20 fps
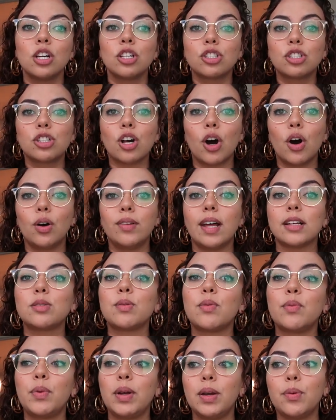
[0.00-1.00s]
So that's
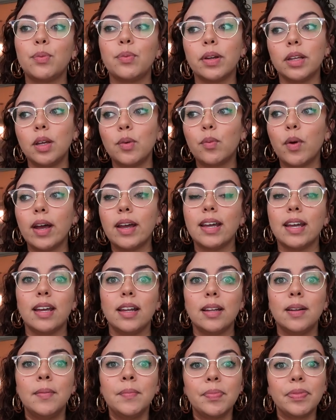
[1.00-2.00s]
when we really went
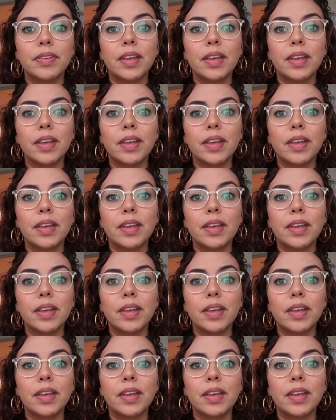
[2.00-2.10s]
in